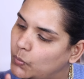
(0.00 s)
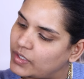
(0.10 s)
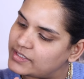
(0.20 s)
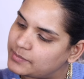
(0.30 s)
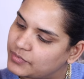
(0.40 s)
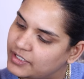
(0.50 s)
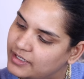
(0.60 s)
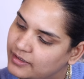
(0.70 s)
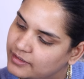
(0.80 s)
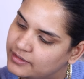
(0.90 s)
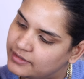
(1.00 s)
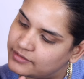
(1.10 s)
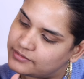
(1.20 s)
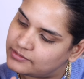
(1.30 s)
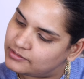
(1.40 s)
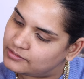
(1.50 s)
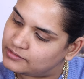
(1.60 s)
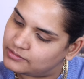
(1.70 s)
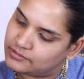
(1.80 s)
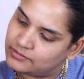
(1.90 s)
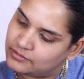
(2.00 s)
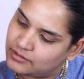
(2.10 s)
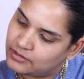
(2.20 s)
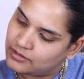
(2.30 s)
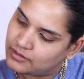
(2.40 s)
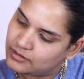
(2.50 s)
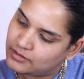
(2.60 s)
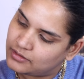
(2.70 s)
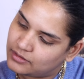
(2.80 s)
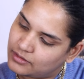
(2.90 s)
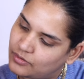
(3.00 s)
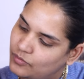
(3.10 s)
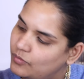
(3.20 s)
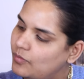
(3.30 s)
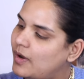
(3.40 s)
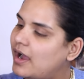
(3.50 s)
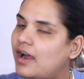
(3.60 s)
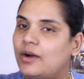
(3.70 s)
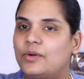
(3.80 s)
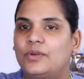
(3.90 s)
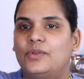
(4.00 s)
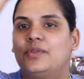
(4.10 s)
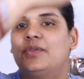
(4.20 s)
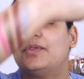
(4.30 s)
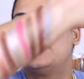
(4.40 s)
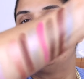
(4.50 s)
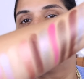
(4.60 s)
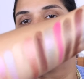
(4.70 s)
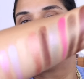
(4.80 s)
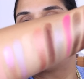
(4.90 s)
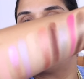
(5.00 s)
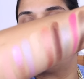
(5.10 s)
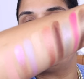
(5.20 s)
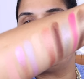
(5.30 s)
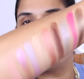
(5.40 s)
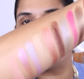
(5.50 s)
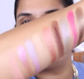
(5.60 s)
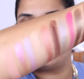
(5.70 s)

That's a pretty color. Ooh, wow. So there is